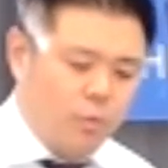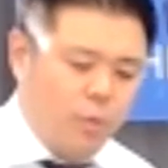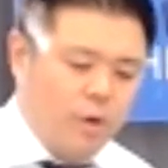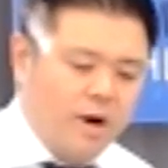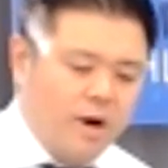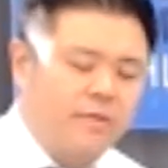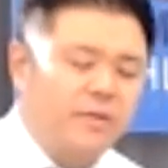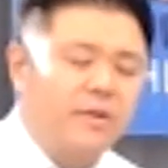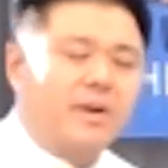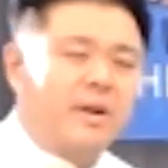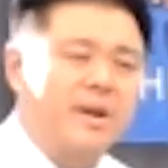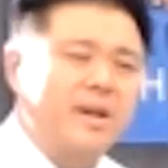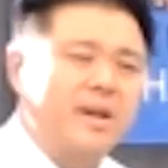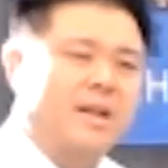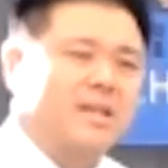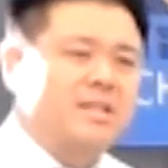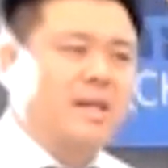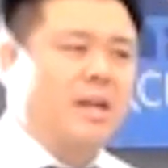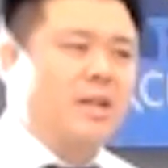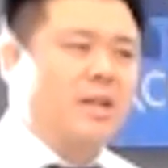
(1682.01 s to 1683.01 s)
whatever it
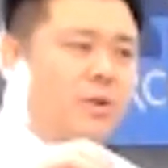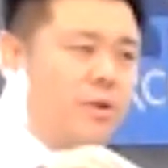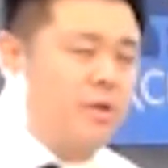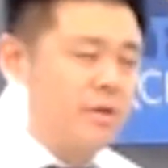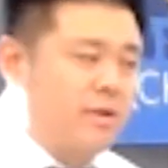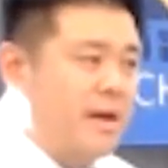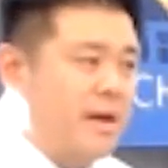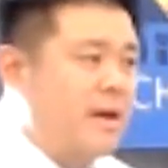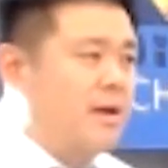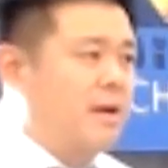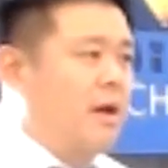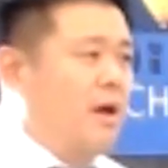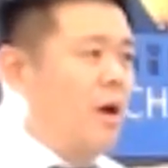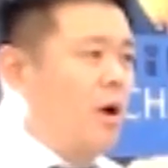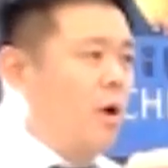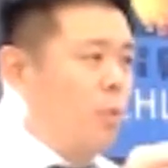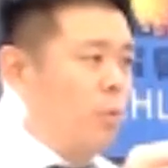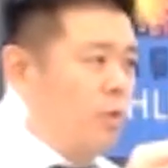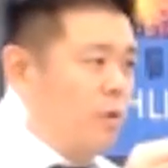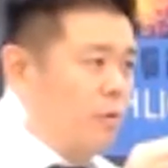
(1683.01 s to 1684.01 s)
is that you think
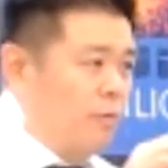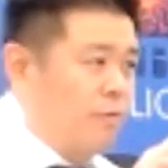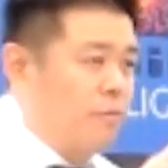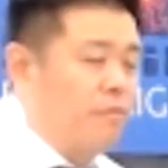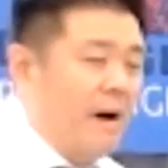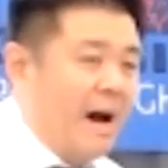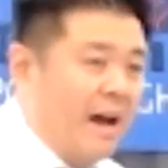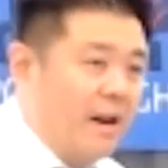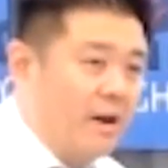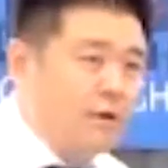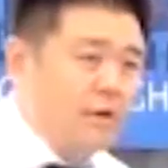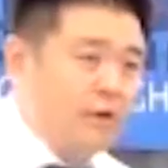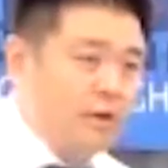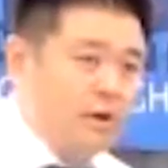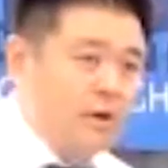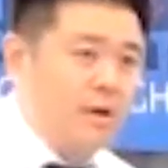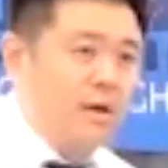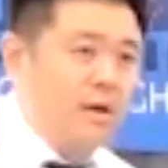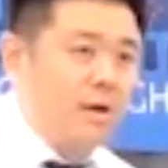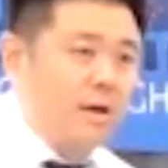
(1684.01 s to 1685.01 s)
will
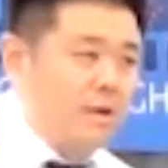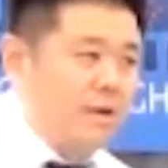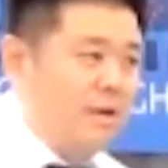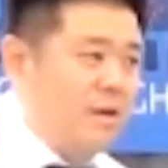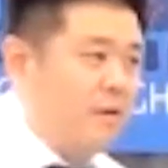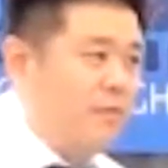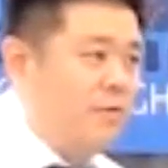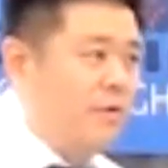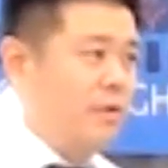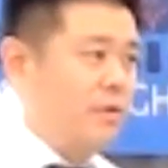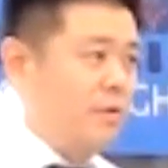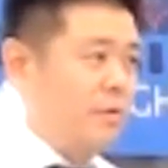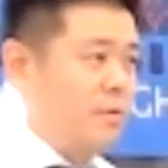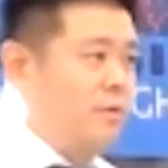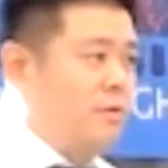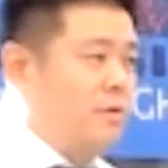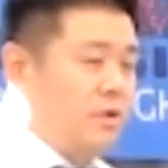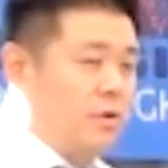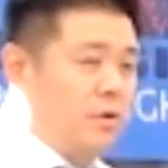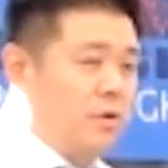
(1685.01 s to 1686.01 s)
finally give you
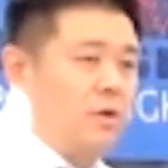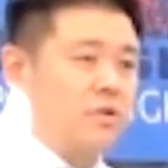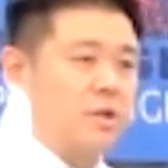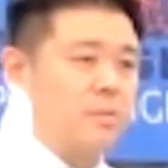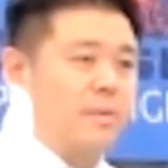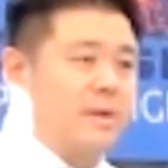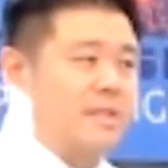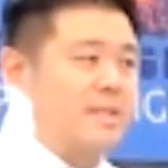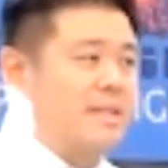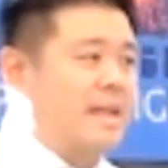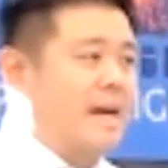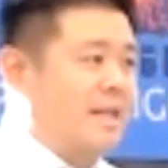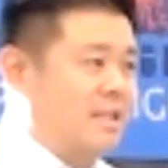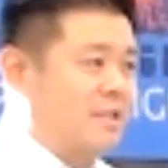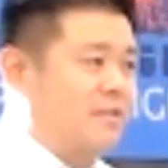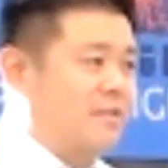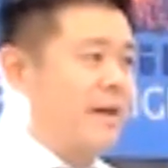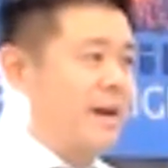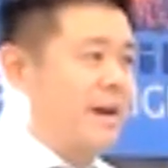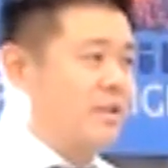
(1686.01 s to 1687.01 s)
the ultimate
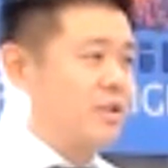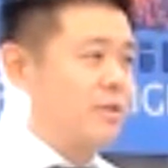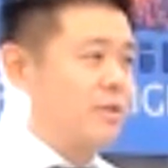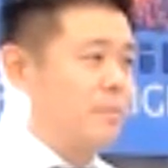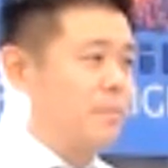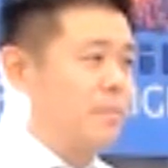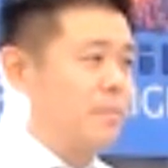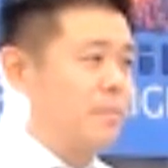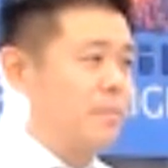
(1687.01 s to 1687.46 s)
satisfaction.